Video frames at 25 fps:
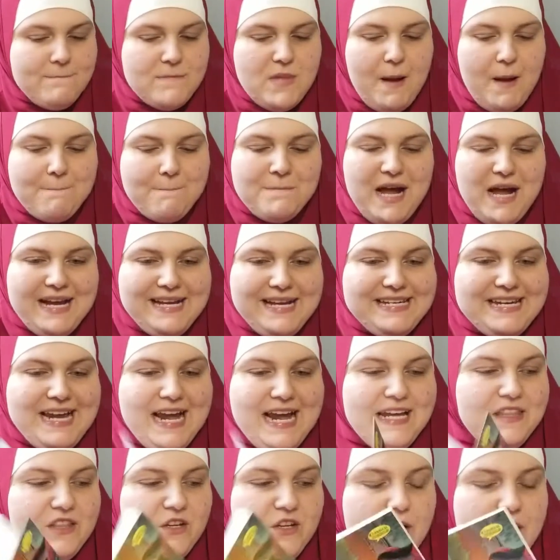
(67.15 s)
My
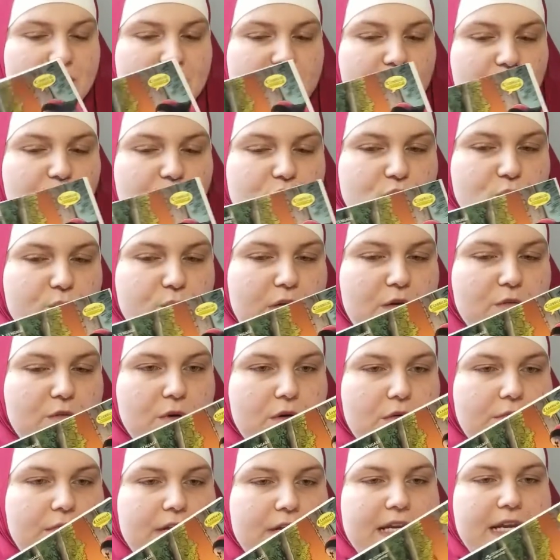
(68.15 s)
ninth graders, we were
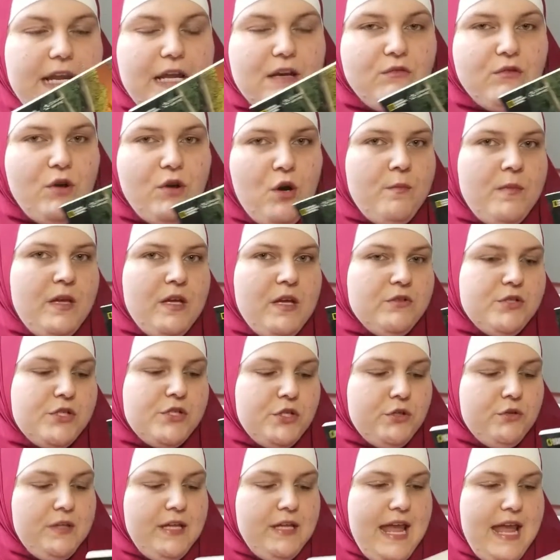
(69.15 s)
reading Romeo and
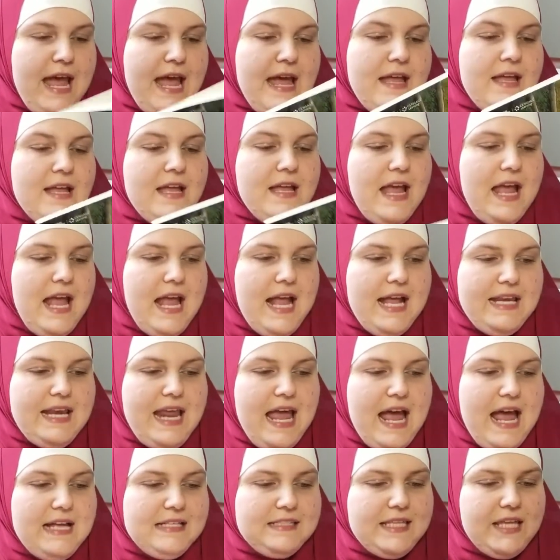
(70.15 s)
Juliet, and
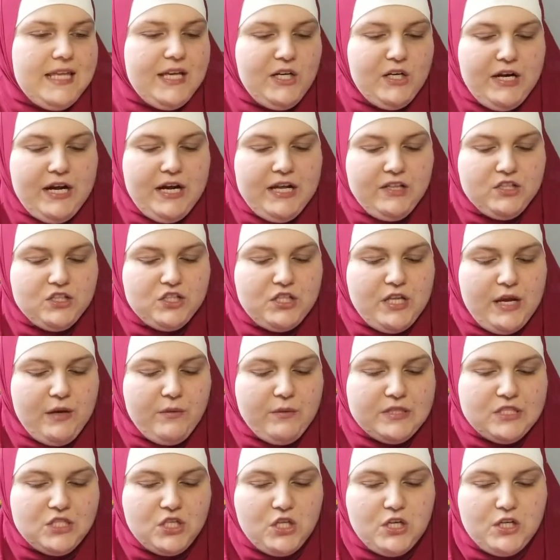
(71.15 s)
as they are English
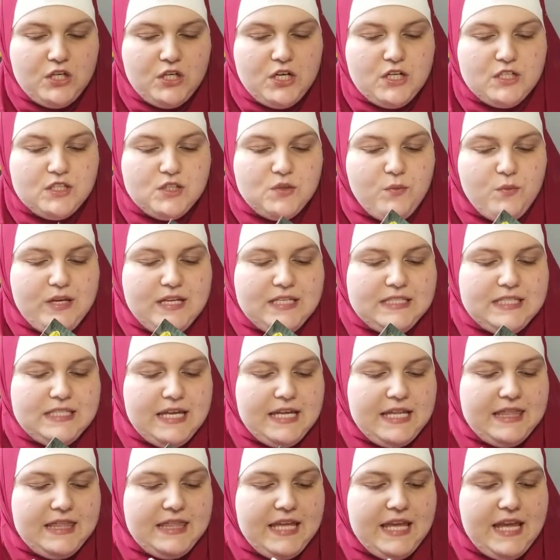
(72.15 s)
language learners, we
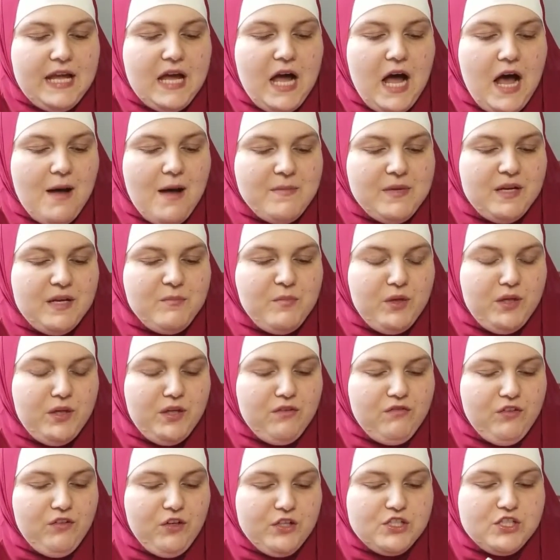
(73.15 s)
did the comic book
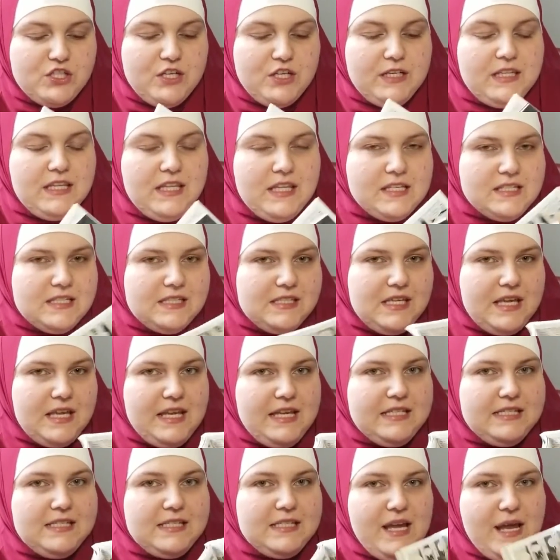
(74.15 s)
version. This
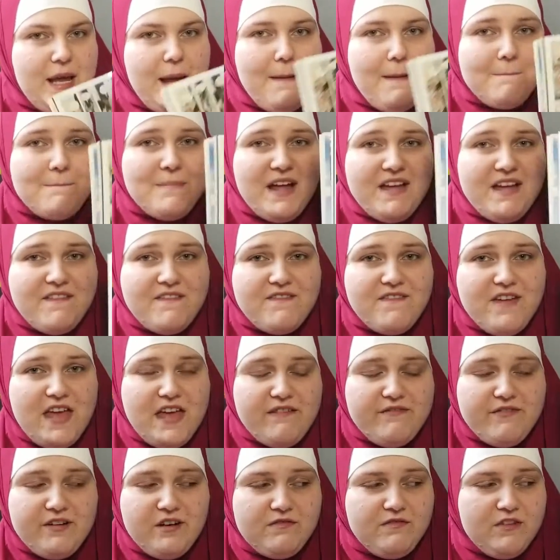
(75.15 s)
is my
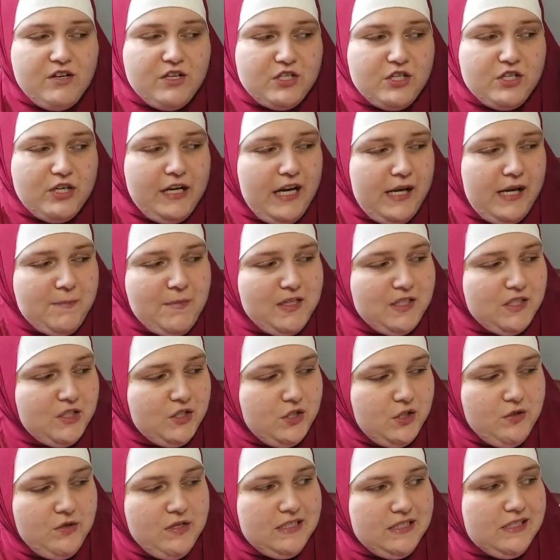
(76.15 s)
favorite version, and my
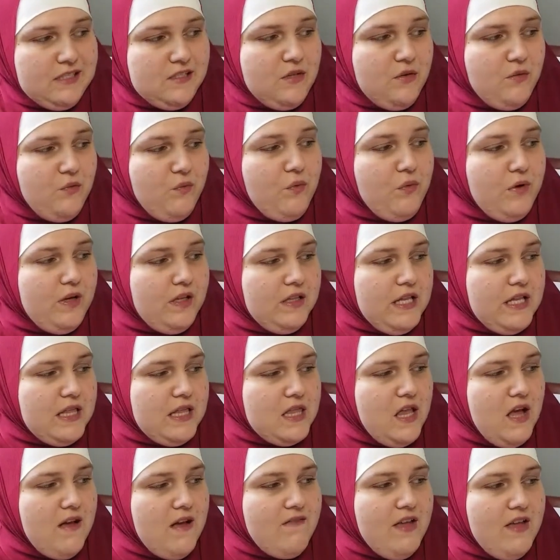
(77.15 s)
students really
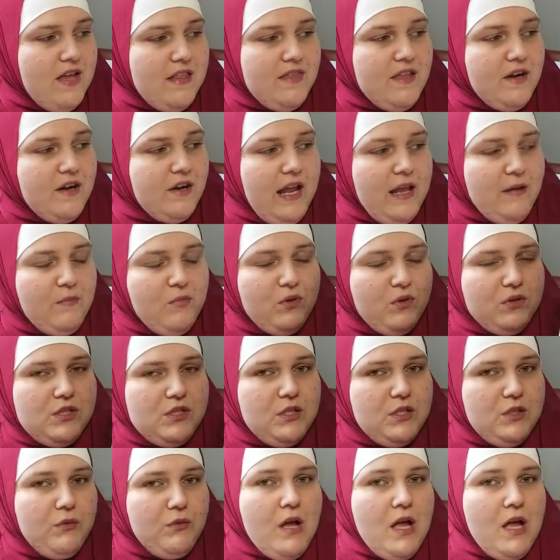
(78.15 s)
love it, and they're able
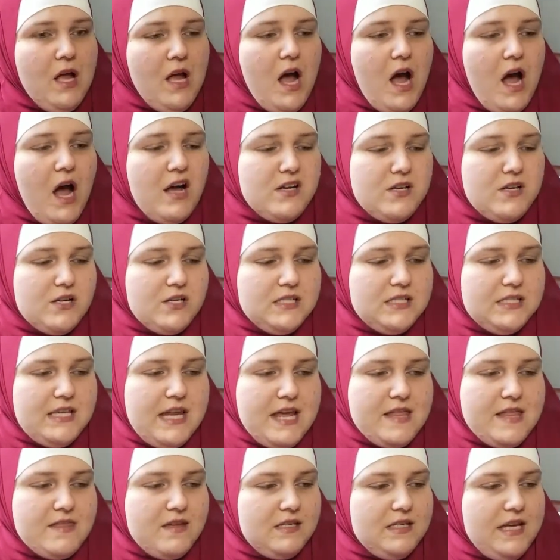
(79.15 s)
to
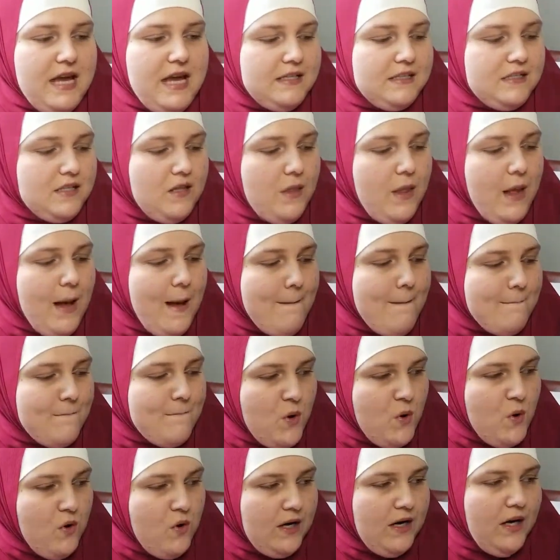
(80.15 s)
understand the text a lot
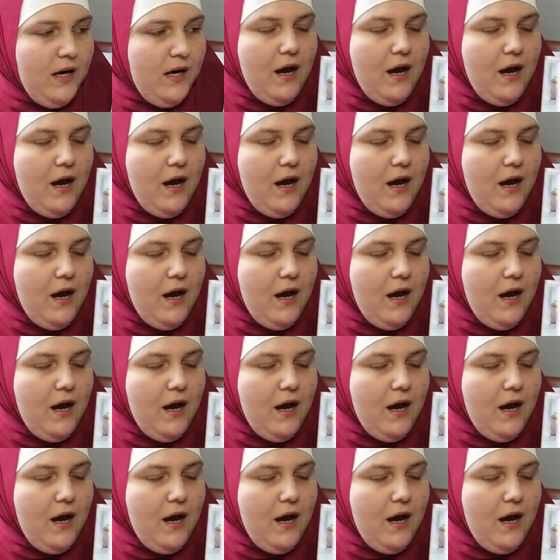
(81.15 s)
more.